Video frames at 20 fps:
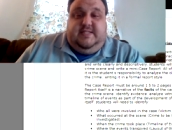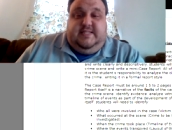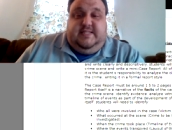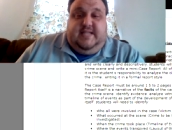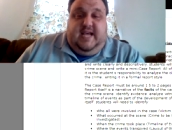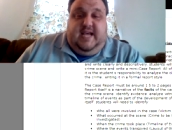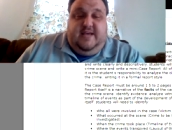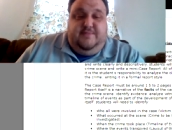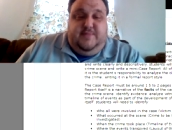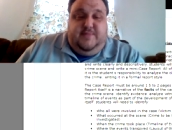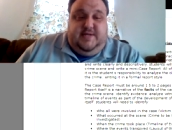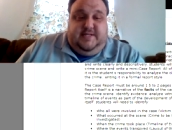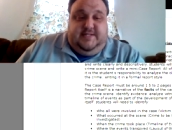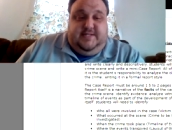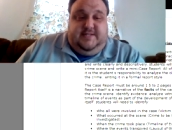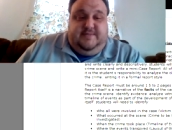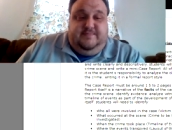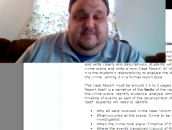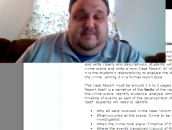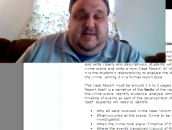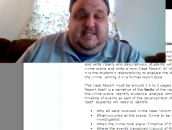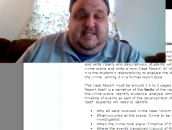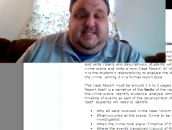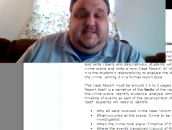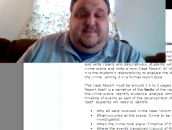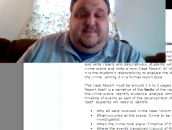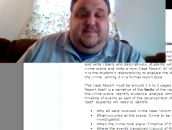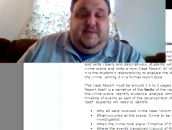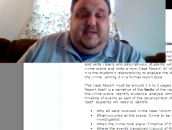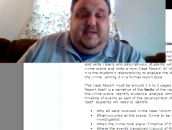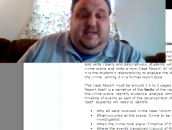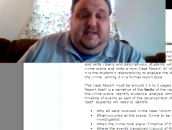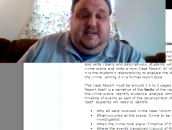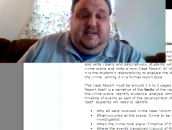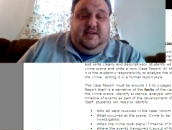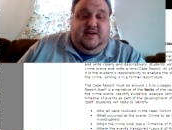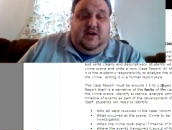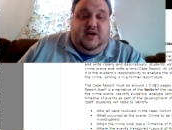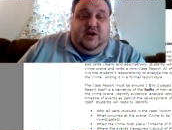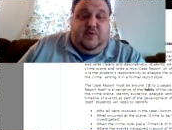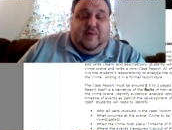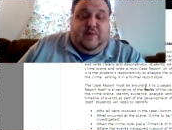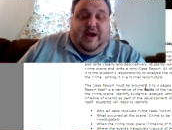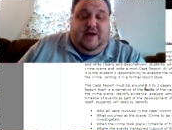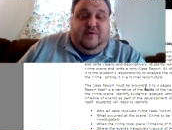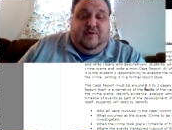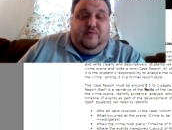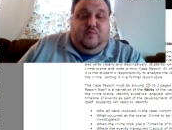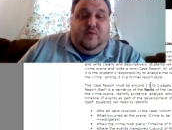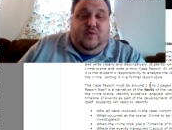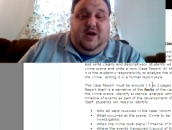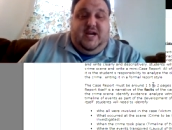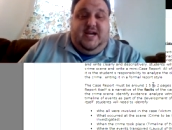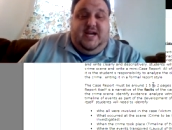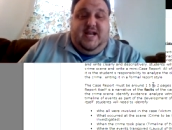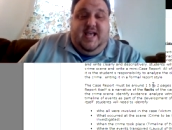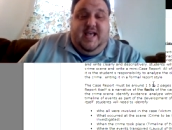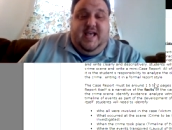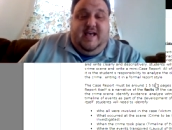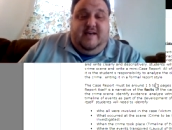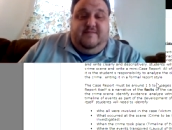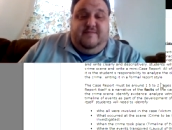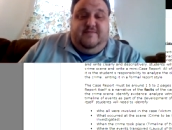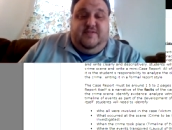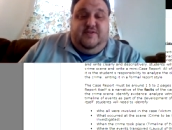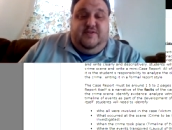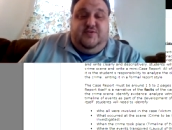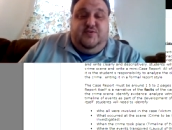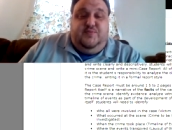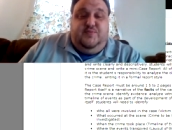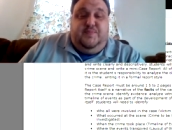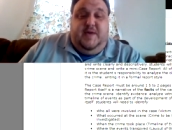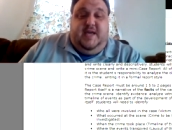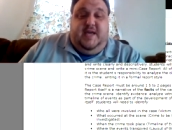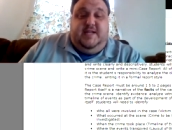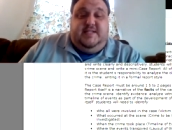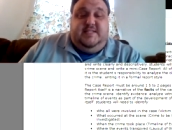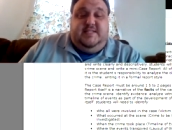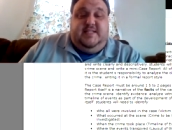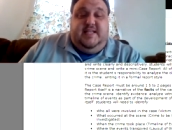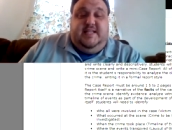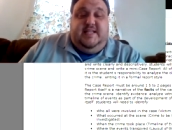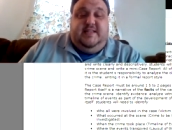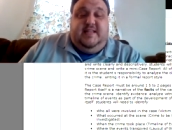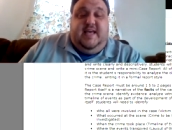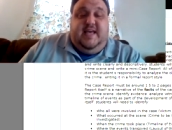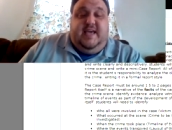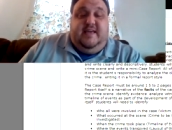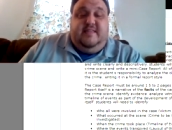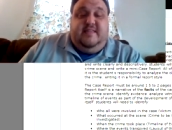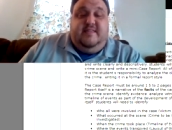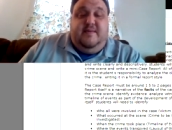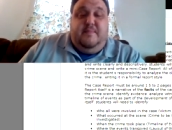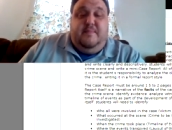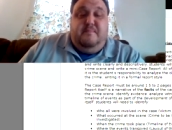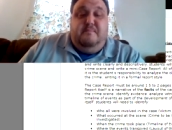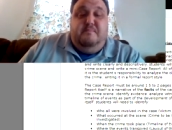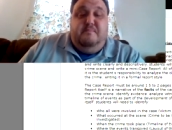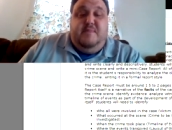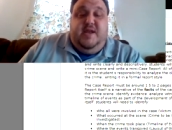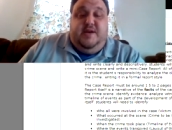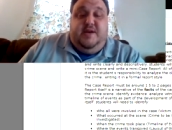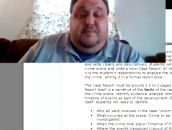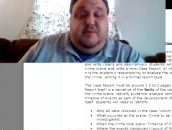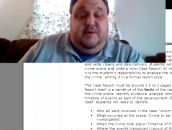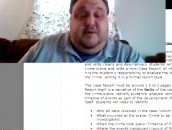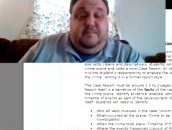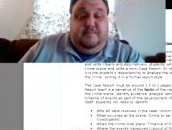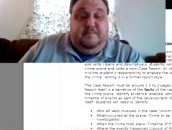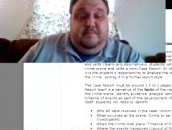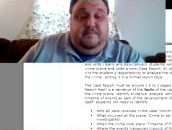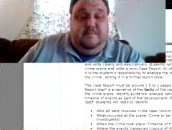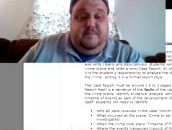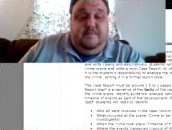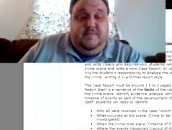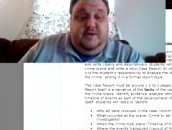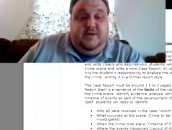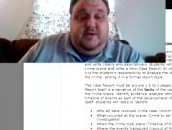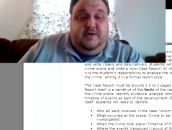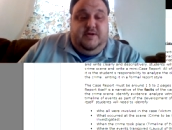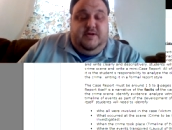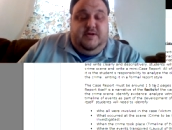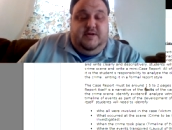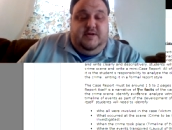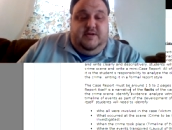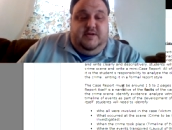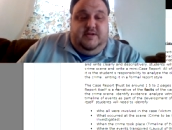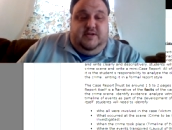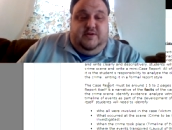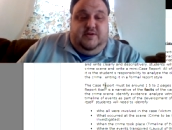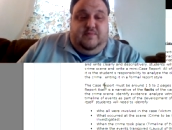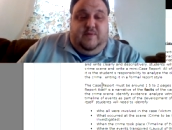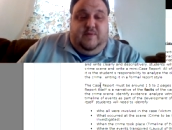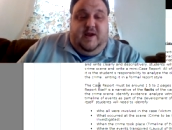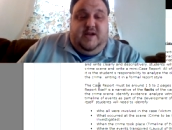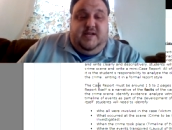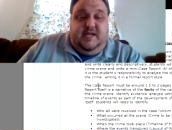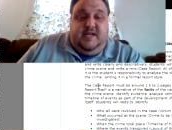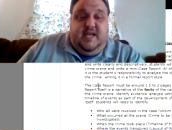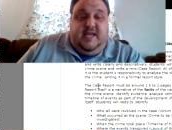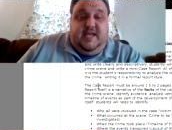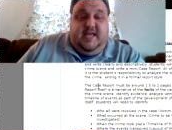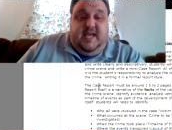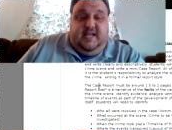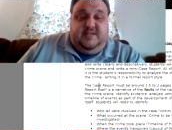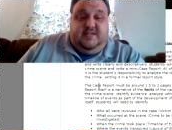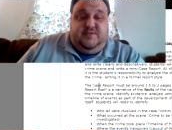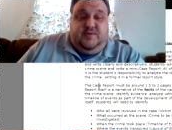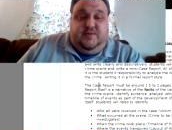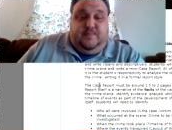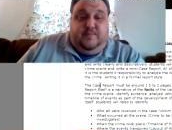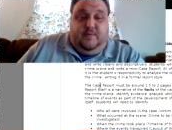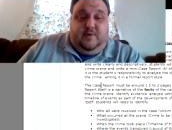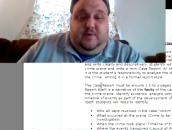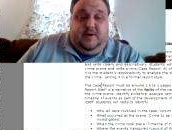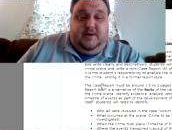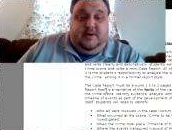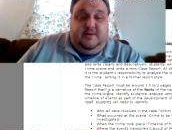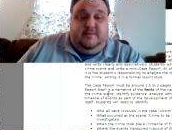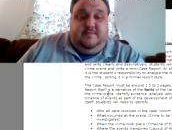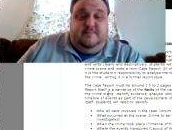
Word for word: assignment must be around one and a half to two pages in length minimum. You're writing a case report.